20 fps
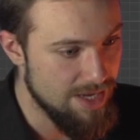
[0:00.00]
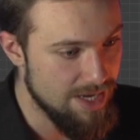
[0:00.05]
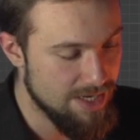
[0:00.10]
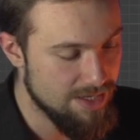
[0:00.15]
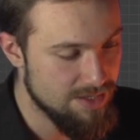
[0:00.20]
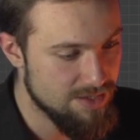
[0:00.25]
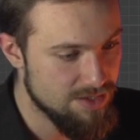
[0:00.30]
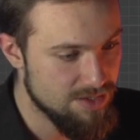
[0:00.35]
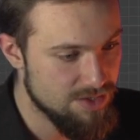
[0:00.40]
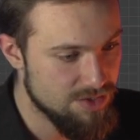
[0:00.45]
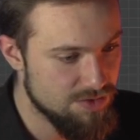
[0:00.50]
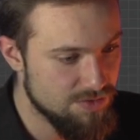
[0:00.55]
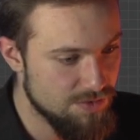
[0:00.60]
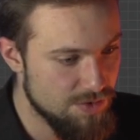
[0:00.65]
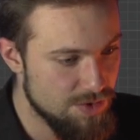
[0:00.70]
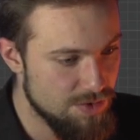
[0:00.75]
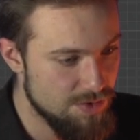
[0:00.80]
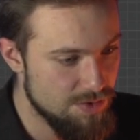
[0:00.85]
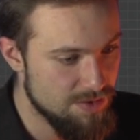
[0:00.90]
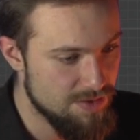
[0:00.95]

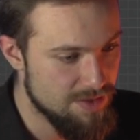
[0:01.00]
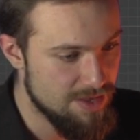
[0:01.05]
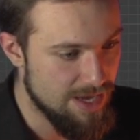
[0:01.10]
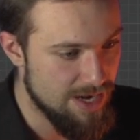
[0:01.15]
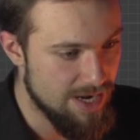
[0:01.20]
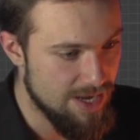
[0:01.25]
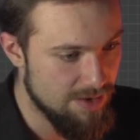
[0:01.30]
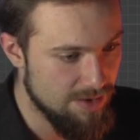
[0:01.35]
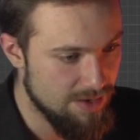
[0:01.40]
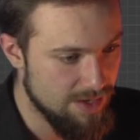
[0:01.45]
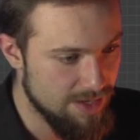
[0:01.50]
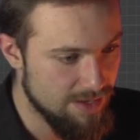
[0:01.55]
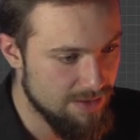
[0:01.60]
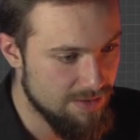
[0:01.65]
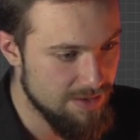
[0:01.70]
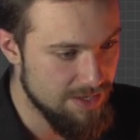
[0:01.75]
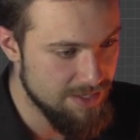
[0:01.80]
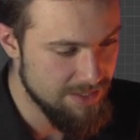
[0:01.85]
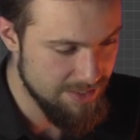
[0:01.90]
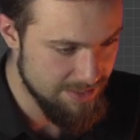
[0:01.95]
Extrude that out
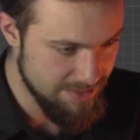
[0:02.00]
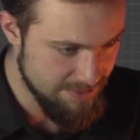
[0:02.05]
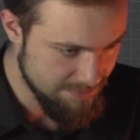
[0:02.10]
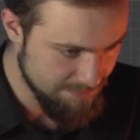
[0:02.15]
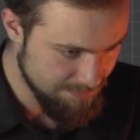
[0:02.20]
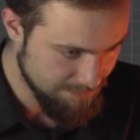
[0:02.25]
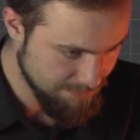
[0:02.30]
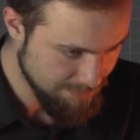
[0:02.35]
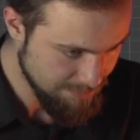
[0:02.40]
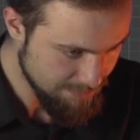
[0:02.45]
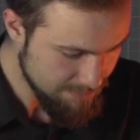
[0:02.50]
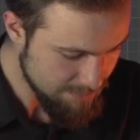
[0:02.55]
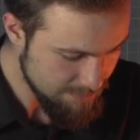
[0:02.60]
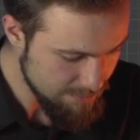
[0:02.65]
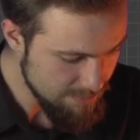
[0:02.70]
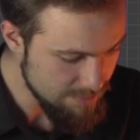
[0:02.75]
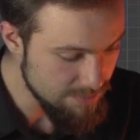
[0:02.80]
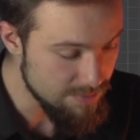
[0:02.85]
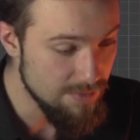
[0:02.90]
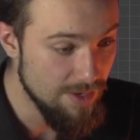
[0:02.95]
like this,
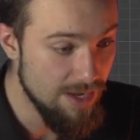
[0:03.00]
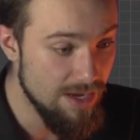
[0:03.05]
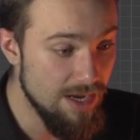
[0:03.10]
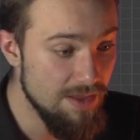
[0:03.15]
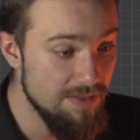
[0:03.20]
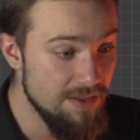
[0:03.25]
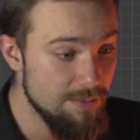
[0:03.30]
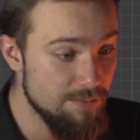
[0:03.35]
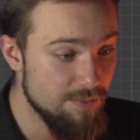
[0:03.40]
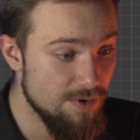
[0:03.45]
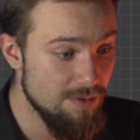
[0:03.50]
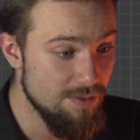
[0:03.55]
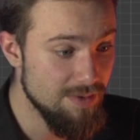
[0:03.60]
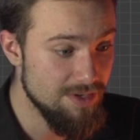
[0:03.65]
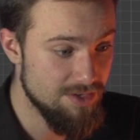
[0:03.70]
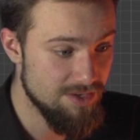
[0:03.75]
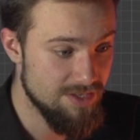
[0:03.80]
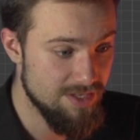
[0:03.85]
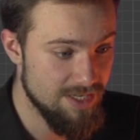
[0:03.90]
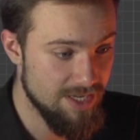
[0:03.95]
and then
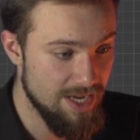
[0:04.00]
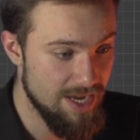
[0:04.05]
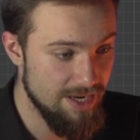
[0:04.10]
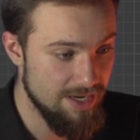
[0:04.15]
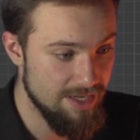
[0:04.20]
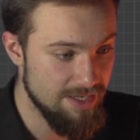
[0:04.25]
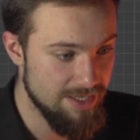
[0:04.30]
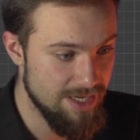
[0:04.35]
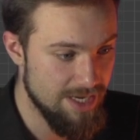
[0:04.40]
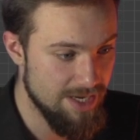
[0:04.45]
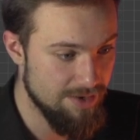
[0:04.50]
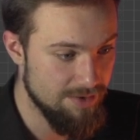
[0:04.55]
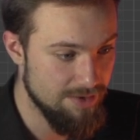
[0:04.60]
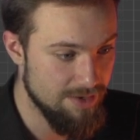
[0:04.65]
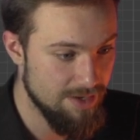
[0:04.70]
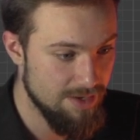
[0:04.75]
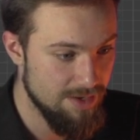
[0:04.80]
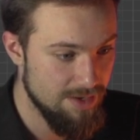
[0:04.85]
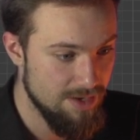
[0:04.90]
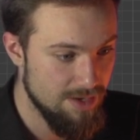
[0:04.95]
probably just scale it
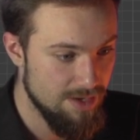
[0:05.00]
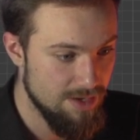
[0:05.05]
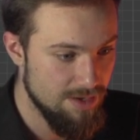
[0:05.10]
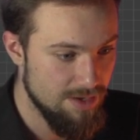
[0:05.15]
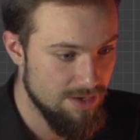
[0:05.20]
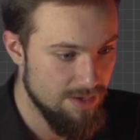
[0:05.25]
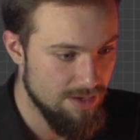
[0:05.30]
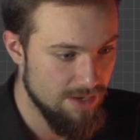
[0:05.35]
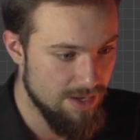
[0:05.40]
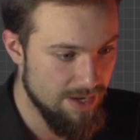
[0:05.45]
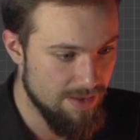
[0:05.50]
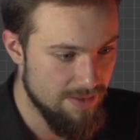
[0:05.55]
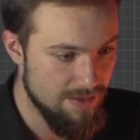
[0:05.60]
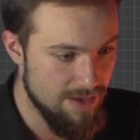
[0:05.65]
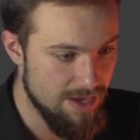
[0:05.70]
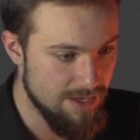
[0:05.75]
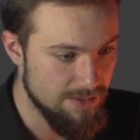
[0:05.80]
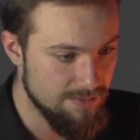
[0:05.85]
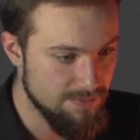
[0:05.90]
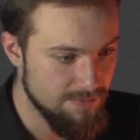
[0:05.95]
down like
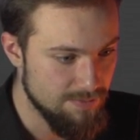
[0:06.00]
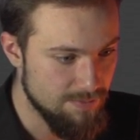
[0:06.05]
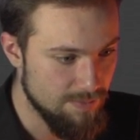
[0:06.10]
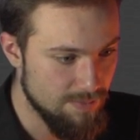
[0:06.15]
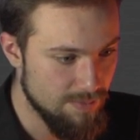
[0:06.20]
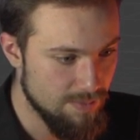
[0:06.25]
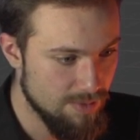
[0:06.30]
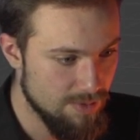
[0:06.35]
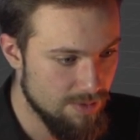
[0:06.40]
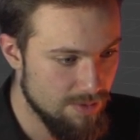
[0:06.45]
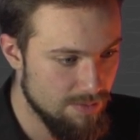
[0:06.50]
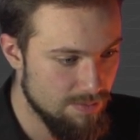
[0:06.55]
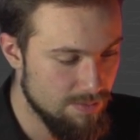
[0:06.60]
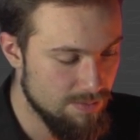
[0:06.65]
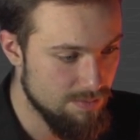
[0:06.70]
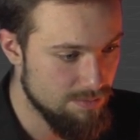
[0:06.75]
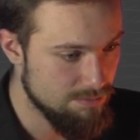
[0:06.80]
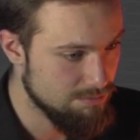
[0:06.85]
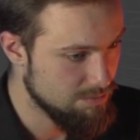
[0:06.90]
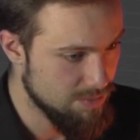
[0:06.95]
that.
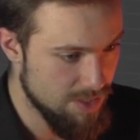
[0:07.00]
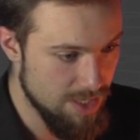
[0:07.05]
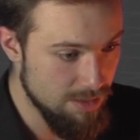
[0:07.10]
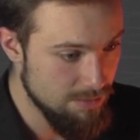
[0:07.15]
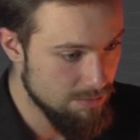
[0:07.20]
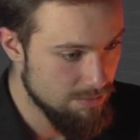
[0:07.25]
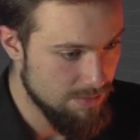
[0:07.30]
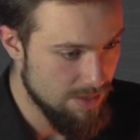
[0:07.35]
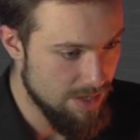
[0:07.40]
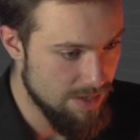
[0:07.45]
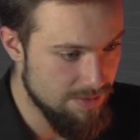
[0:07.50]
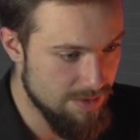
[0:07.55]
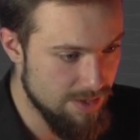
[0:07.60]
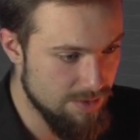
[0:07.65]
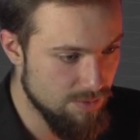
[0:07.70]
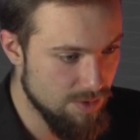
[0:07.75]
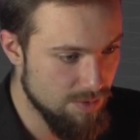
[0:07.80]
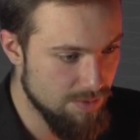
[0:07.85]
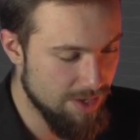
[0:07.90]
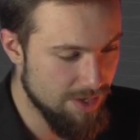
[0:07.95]
Yeah, and
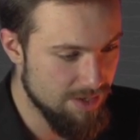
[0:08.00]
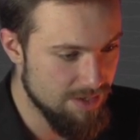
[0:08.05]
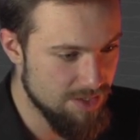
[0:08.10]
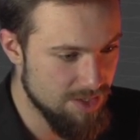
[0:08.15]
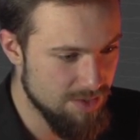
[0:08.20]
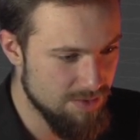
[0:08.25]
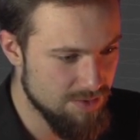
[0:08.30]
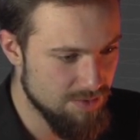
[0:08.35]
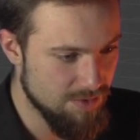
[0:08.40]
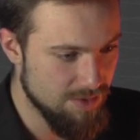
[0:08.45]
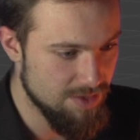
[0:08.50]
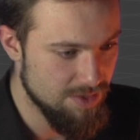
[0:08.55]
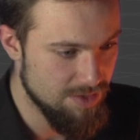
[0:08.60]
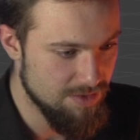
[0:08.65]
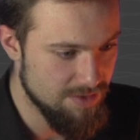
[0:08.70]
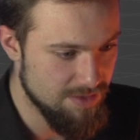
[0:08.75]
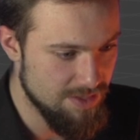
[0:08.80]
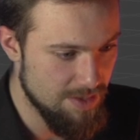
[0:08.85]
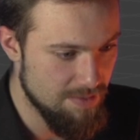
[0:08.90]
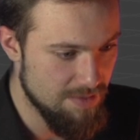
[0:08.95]
then what we're going to do is we're going to do
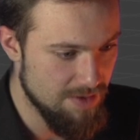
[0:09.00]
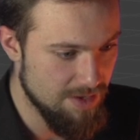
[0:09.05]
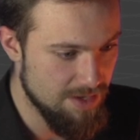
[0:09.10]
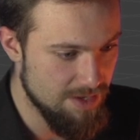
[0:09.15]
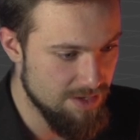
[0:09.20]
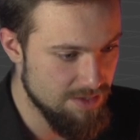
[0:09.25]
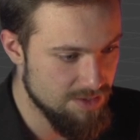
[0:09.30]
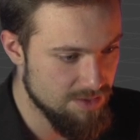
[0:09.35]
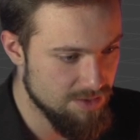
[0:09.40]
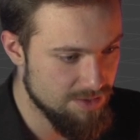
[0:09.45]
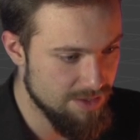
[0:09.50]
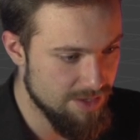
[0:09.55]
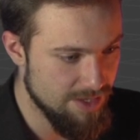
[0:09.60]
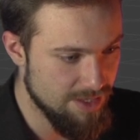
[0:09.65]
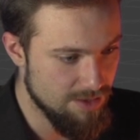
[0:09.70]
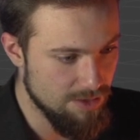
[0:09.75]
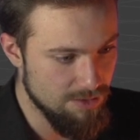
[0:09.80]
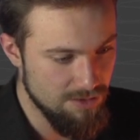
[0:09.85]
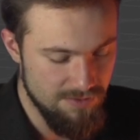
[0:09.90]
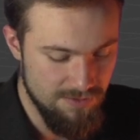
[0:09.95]
the same thing here. So
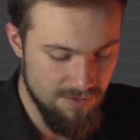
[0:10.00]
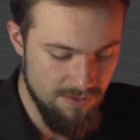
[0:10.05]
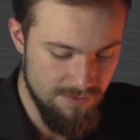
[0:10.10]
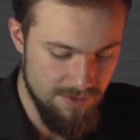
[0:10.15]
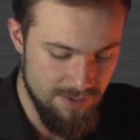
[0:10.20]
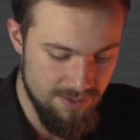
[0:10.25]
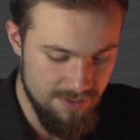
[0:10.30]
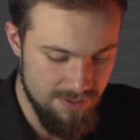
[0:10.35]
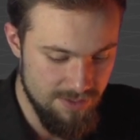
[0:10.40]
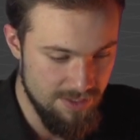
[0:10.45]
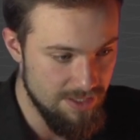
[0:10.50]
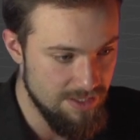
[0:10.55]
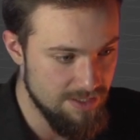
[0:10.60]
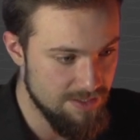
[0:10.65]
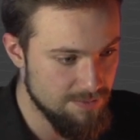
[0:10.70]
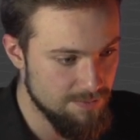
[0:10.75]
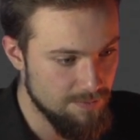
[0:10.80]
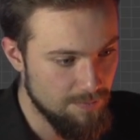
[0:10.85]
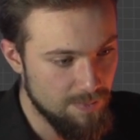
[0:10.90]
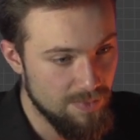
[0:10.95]
select those 4
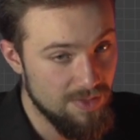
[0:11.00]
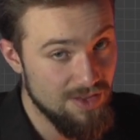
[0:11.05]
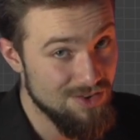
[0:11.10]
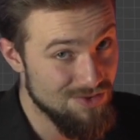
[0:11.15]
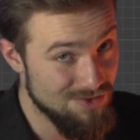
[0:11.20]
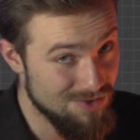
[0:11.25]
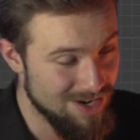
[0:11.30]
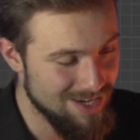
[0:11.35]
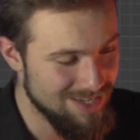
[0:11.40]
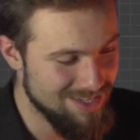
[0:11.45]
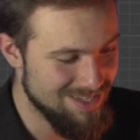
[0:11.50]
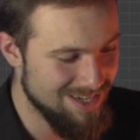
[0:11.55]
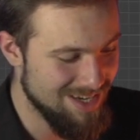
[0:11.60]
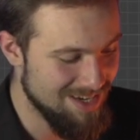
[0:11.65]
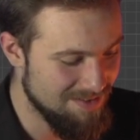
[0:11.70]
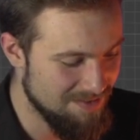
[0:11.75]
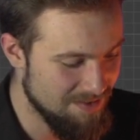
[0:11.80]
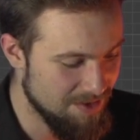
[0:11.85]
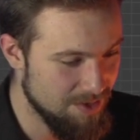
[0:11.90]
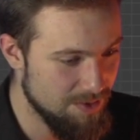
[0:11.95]
vertices, right
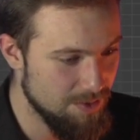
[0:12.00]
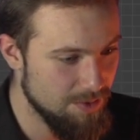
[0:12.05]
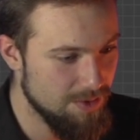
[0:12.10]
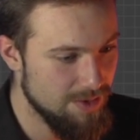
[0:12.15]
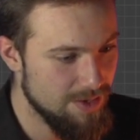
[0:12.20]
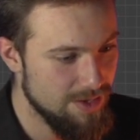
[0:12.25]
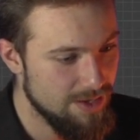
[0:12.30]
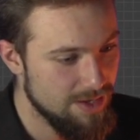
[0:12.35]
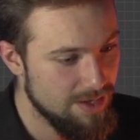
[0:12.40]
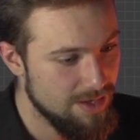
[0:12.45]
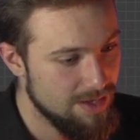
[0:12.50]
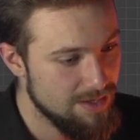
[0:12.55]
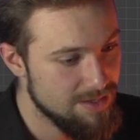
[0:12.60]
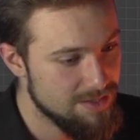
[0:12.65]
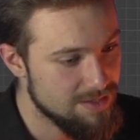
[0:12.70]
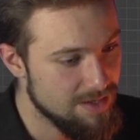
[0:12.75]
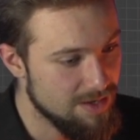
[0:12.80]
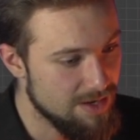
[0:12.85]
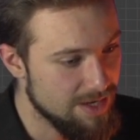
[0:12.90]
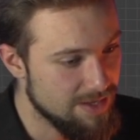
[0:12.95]
side view,
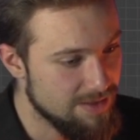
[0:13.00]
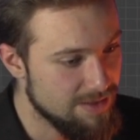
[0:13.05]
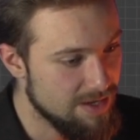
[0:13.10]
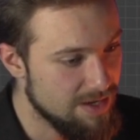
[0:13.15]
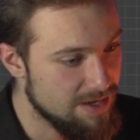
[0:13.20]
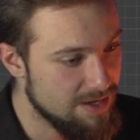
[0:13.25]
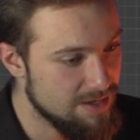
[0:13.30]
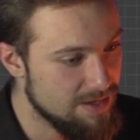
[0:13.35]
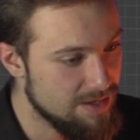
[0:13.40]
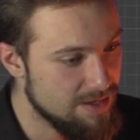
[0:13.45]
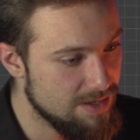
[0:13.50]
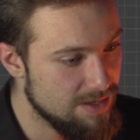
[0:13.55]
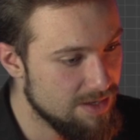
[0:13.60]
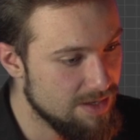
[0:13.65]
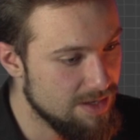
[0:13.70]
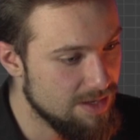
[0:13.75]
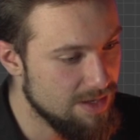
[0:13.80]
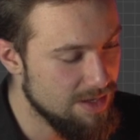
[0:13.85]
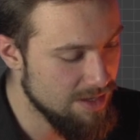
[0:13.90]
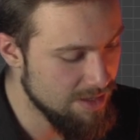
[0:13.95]
select that,
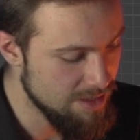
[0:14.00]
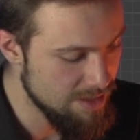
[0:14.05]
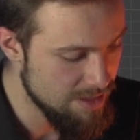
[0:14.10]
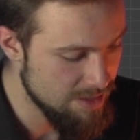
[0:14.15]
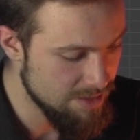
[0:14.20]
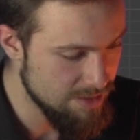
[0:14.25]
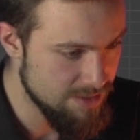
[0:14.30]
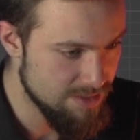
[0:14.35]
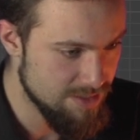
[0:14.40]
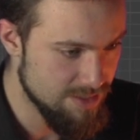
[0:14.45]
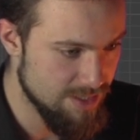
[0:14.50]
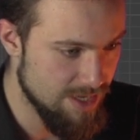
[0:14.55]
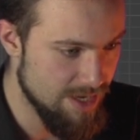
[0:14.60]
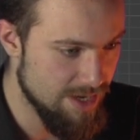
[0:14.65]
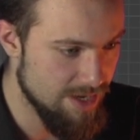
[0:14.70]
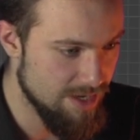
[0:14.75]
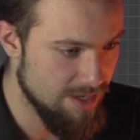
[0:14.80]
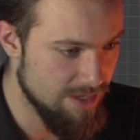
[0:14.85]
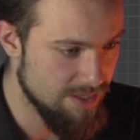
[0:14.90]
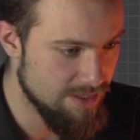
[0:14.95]
and
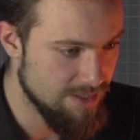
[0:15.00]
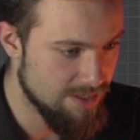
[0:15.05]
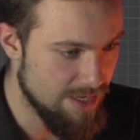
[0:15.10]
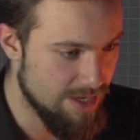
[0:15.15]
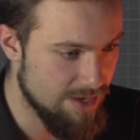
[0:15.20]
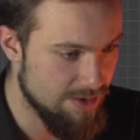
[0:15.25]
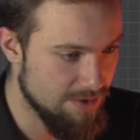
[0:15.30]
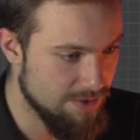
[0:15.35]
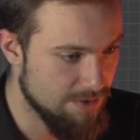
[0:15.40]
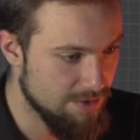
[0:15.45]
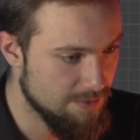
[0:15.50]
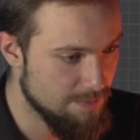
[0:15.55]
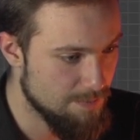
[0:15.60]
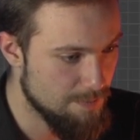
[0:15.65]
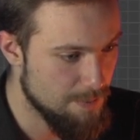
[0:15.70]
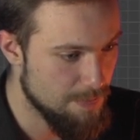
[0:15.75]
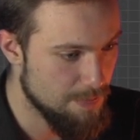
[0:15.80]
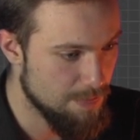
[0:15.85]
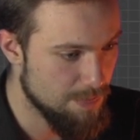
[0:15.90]
scale it down